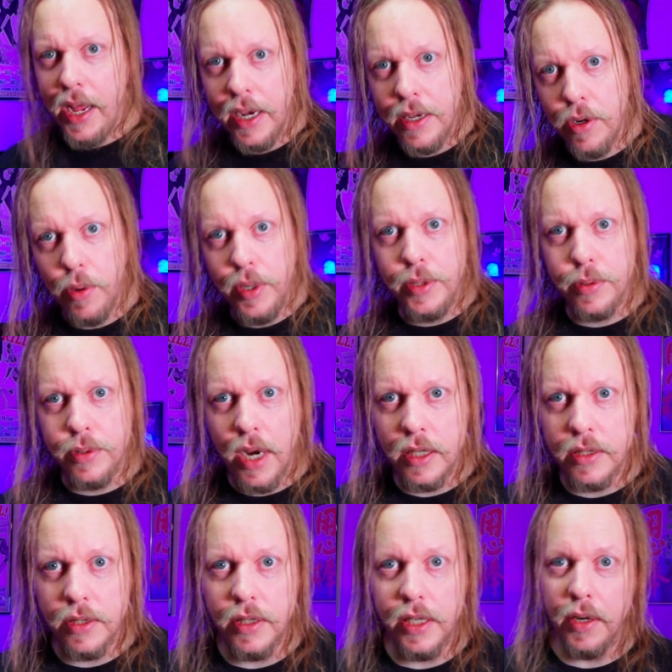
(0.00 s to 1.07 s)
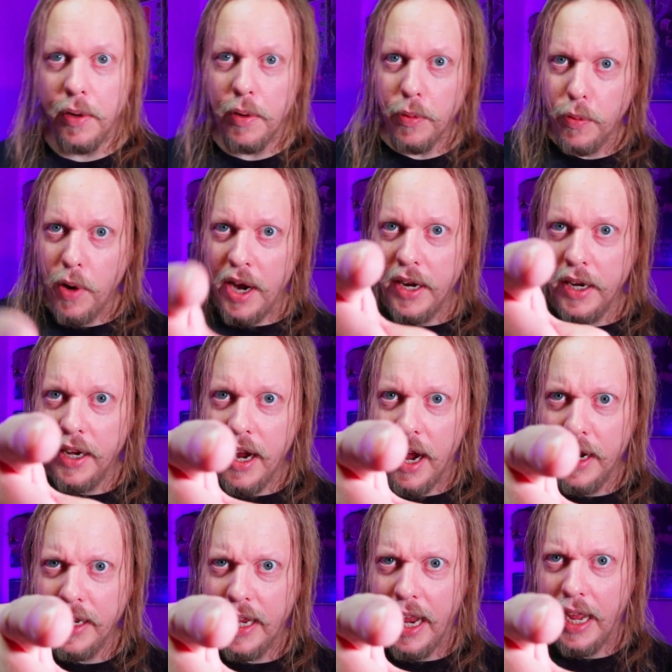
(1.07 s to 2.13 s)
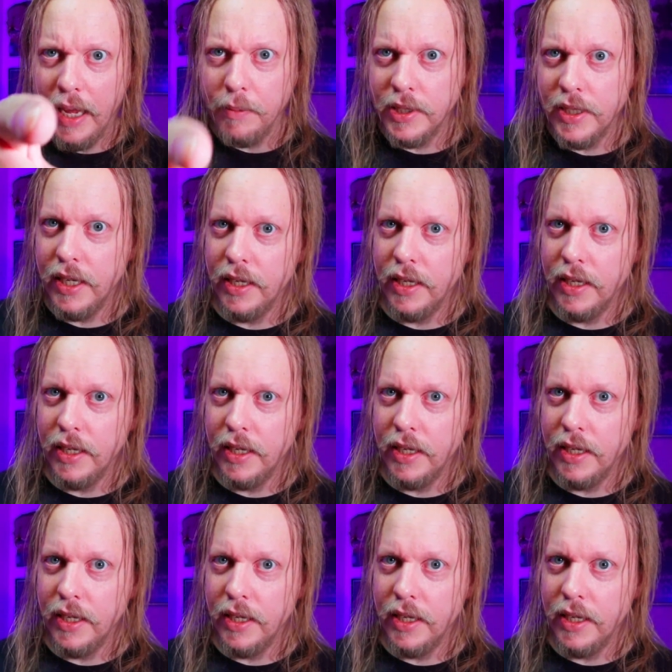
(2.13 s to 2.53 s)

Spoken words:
got no introduction here. Run and gun games.